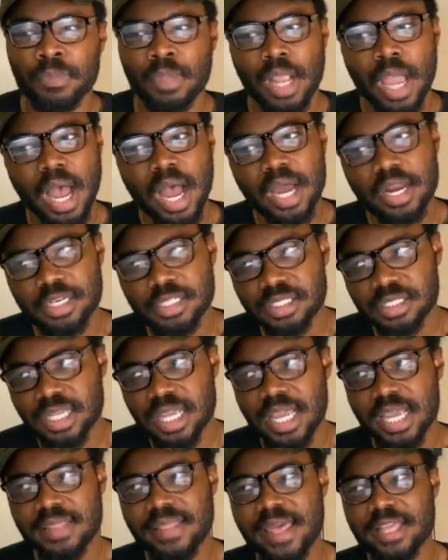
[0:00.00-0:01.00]
I
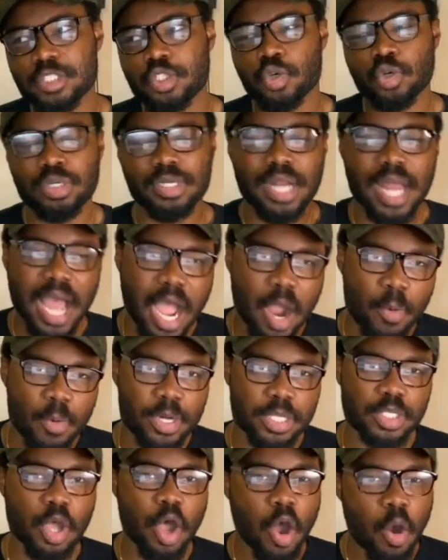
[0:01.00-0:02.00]
understand that Jordan
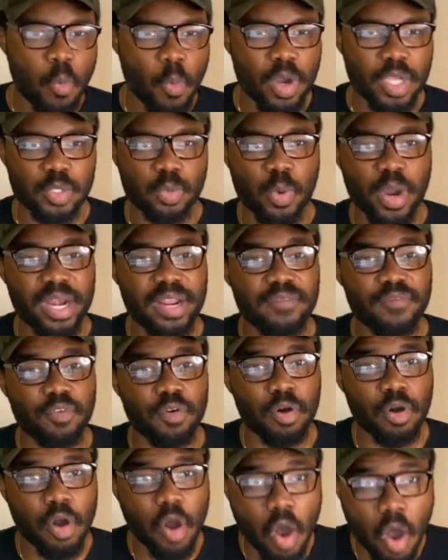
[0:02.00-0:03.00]
Howard is always waiting
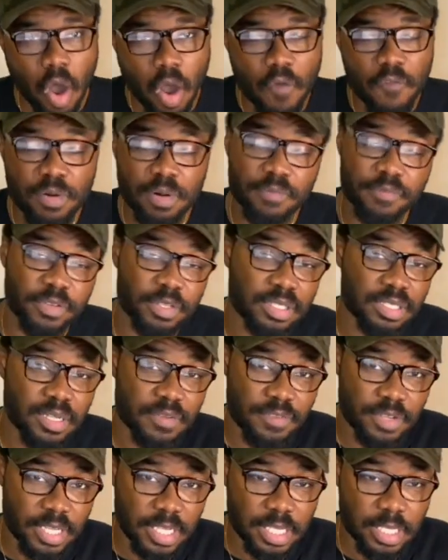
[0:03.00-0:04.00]
for a call from the
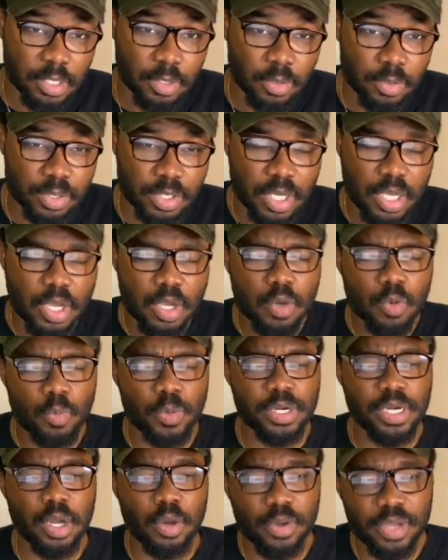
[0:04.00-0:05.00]
Philadelphia Eagles.
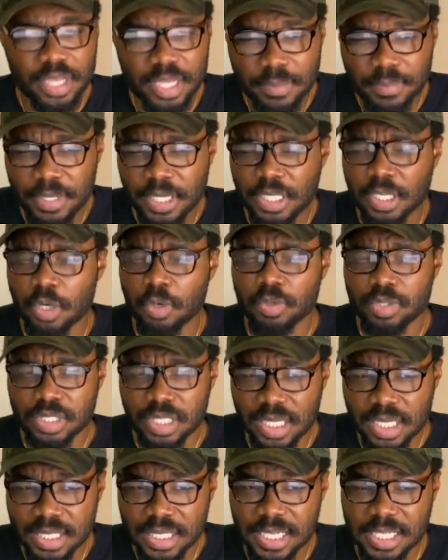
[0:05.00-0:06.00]
We know him. He knows
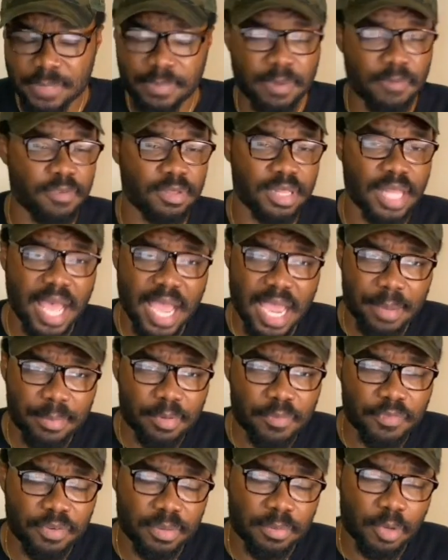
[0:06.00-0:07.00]
us. He's been
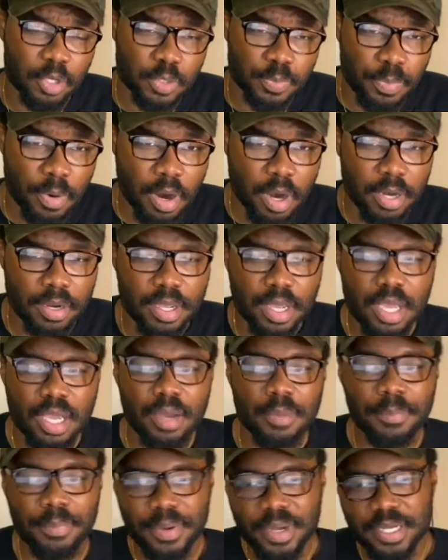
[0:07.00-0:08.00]
reliable for the most part,
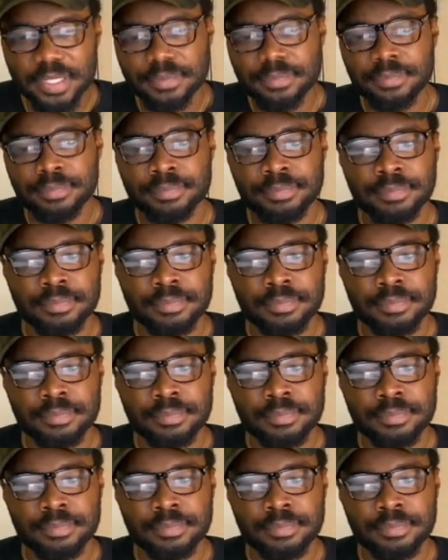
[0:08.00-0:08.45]
but